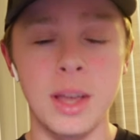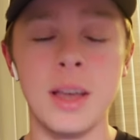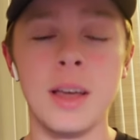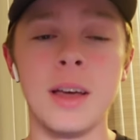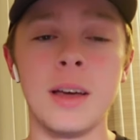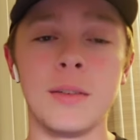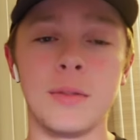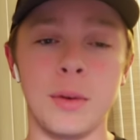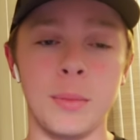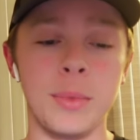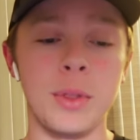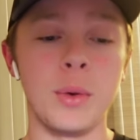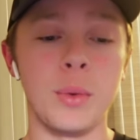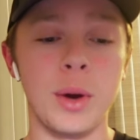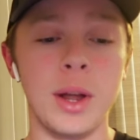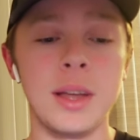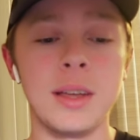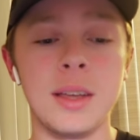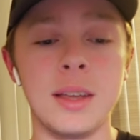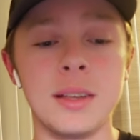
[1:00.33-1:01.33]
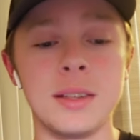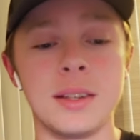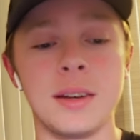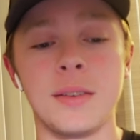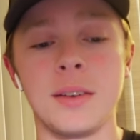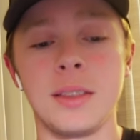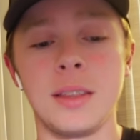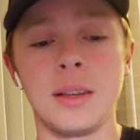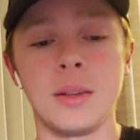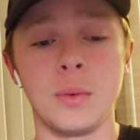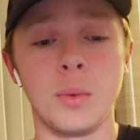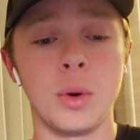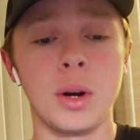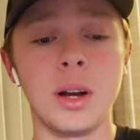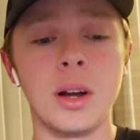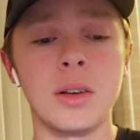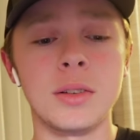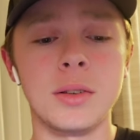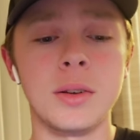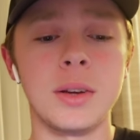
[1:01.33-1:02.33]
from the rankings and everything, and we're
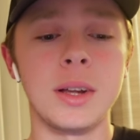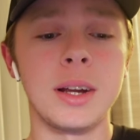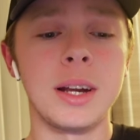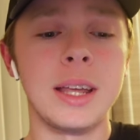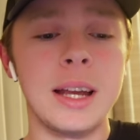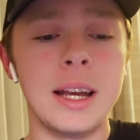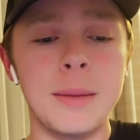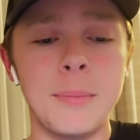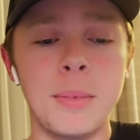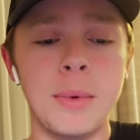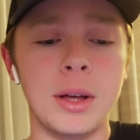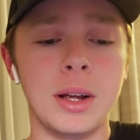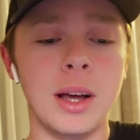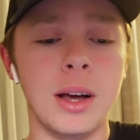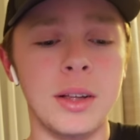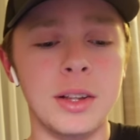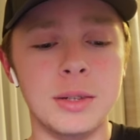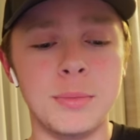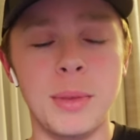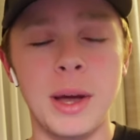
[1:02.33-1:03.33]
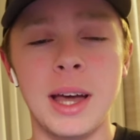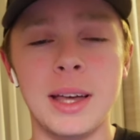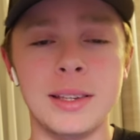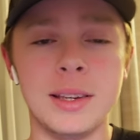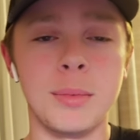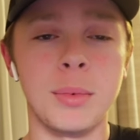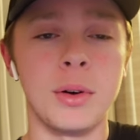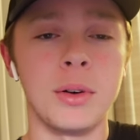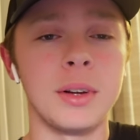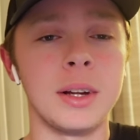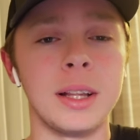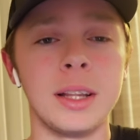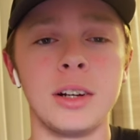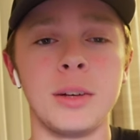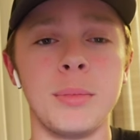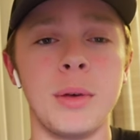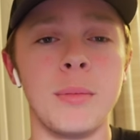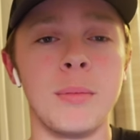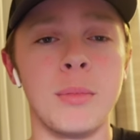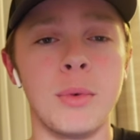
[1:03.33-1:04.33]
also going to get into college basketball and a little
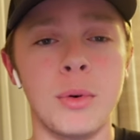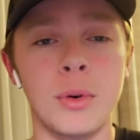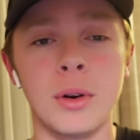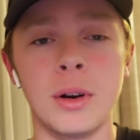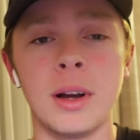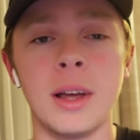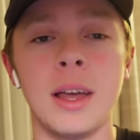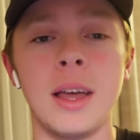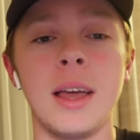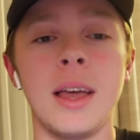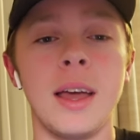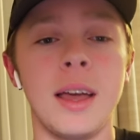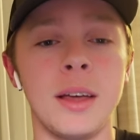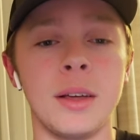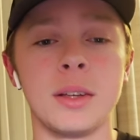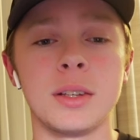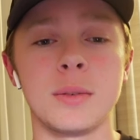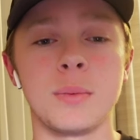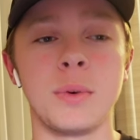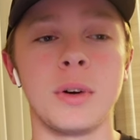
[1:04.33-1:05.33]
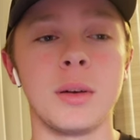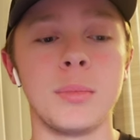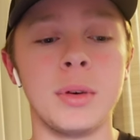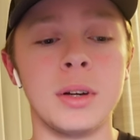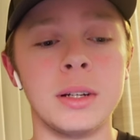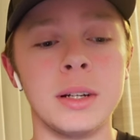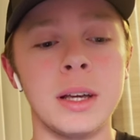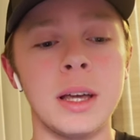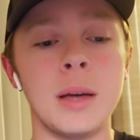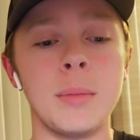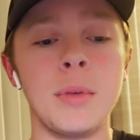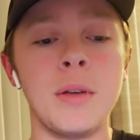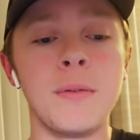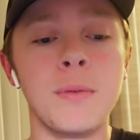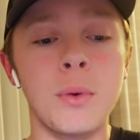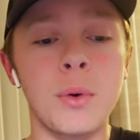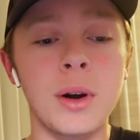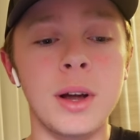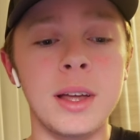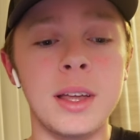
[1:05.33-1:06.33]
bit more elsewhere. But
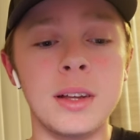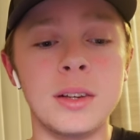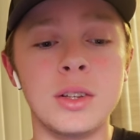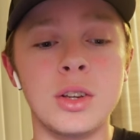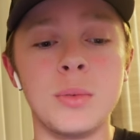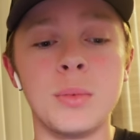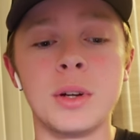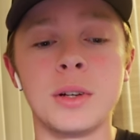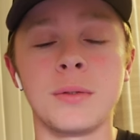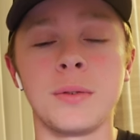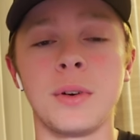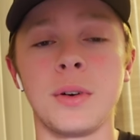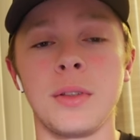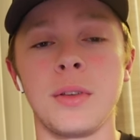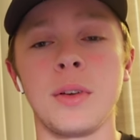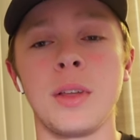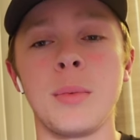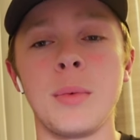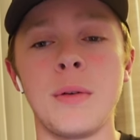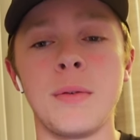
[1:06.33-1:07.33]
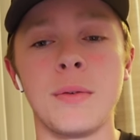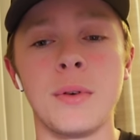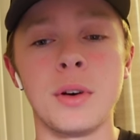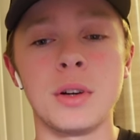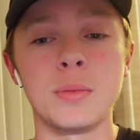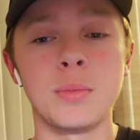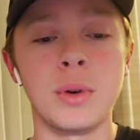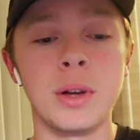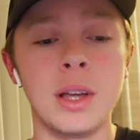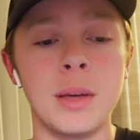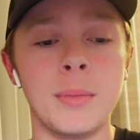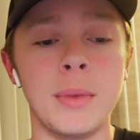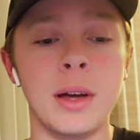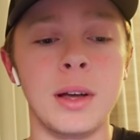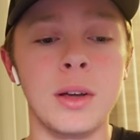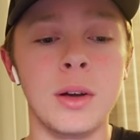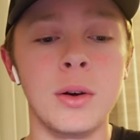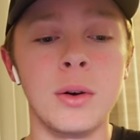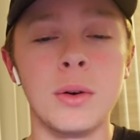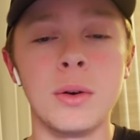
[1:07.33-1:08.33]
before I get too much further, let me first bring in my
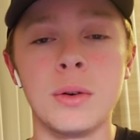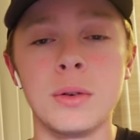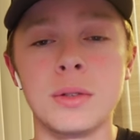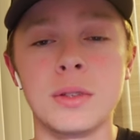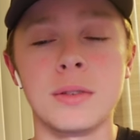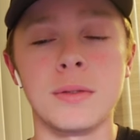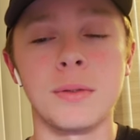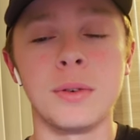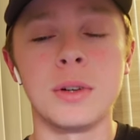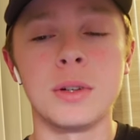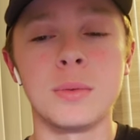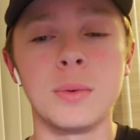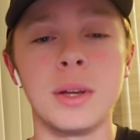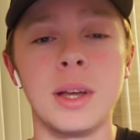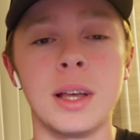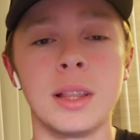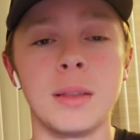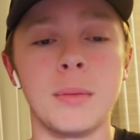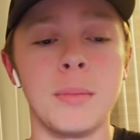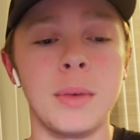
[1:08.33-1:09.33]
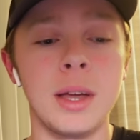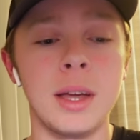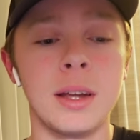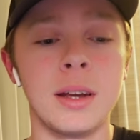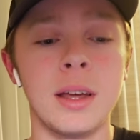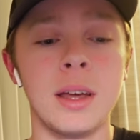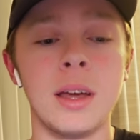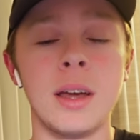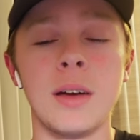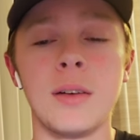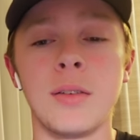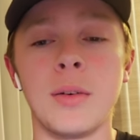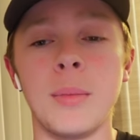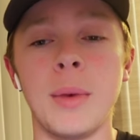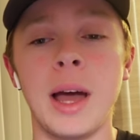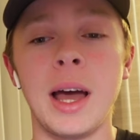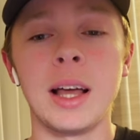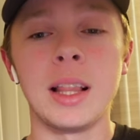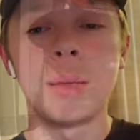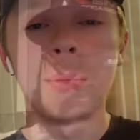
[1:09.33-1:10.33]
co-hosts. First, we got the man from
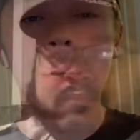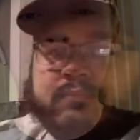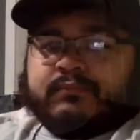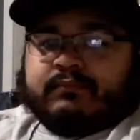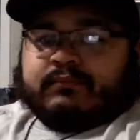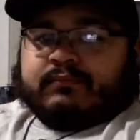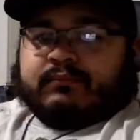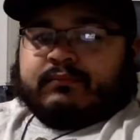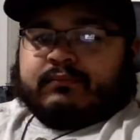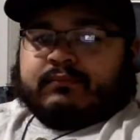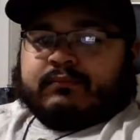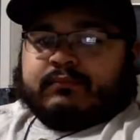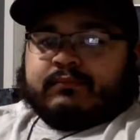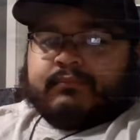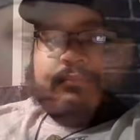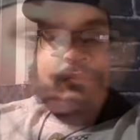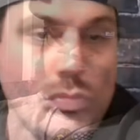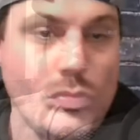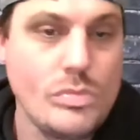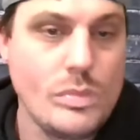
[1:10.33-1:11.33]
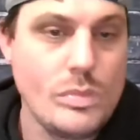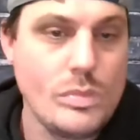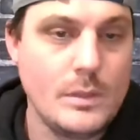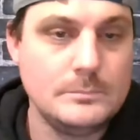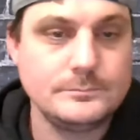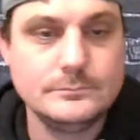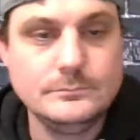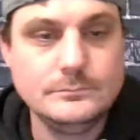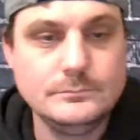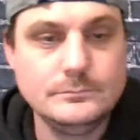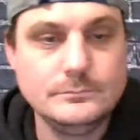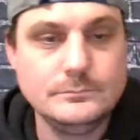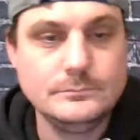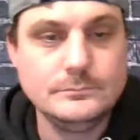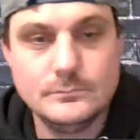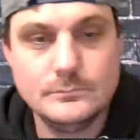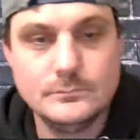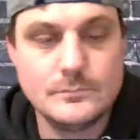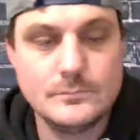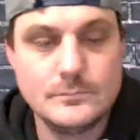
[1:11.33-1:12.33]
Alabama himself, Blake
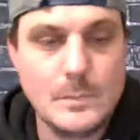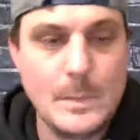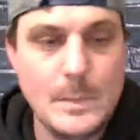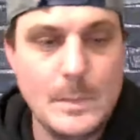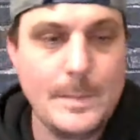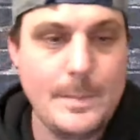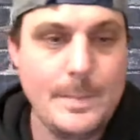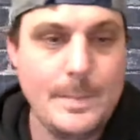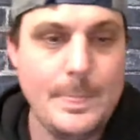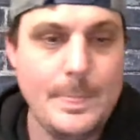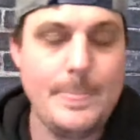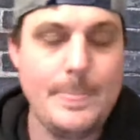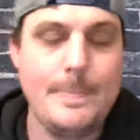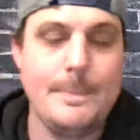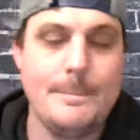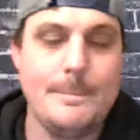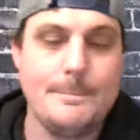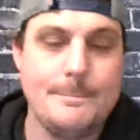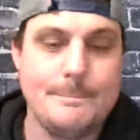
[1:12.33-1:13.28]
Lane. Uh, Blake, how you doing, man?